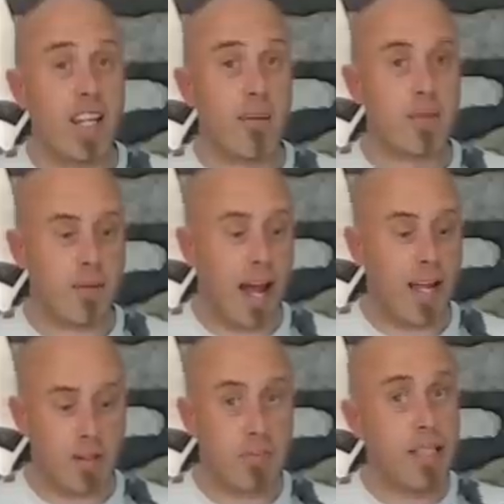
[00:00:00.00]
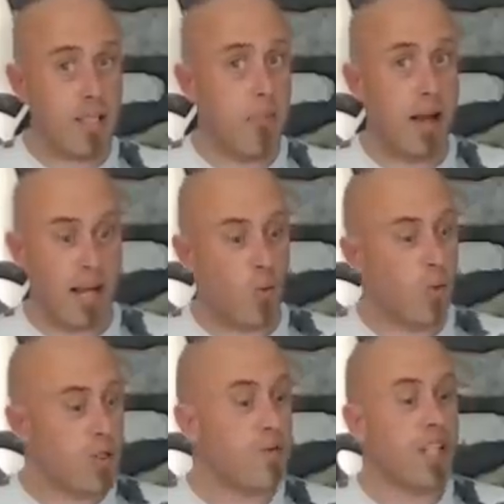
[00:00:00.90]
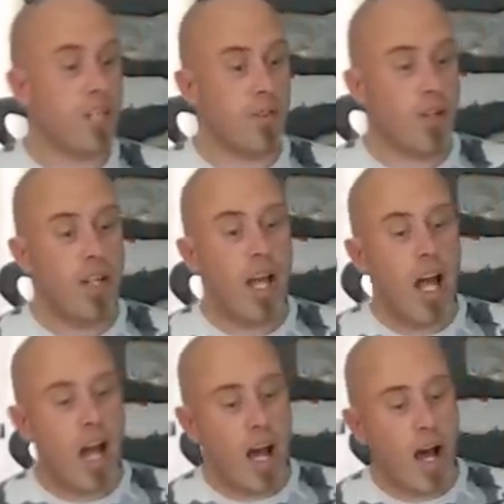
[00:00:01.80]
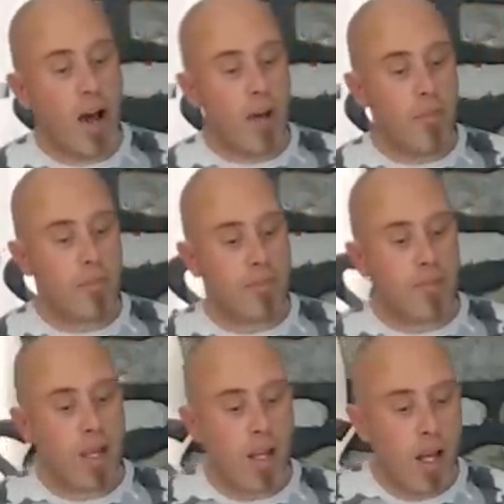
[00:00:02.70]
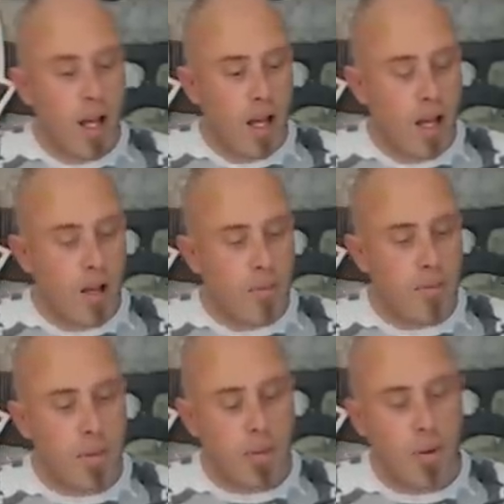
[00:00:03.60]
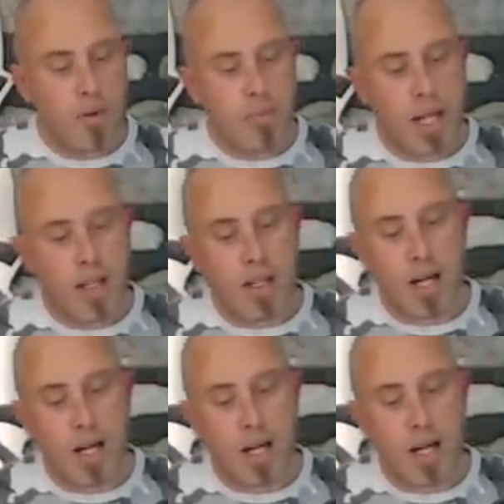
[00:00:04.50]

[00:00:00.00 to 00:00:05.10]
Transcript: comes back. Please come back, all is forgiven. But my point being,